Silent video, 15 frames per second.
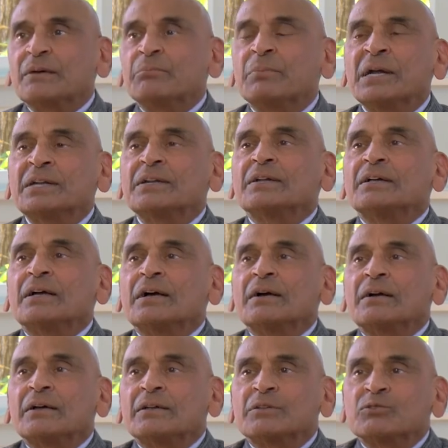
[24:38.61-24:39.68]
But
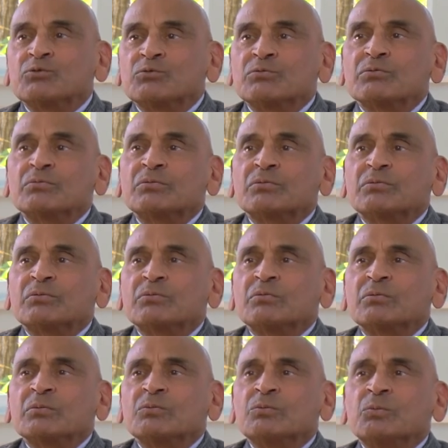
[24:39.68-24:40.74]

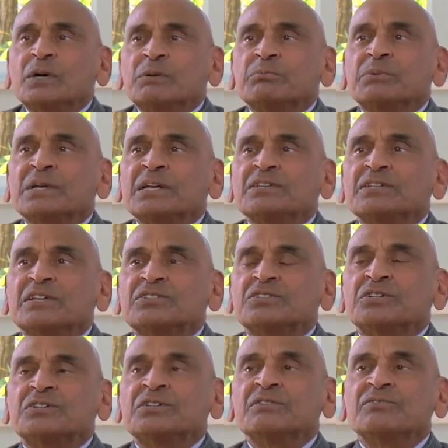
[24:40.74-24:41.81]
one brings a
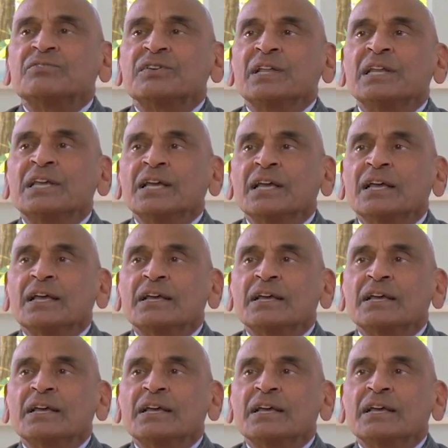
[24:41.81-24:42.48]
certain feeling.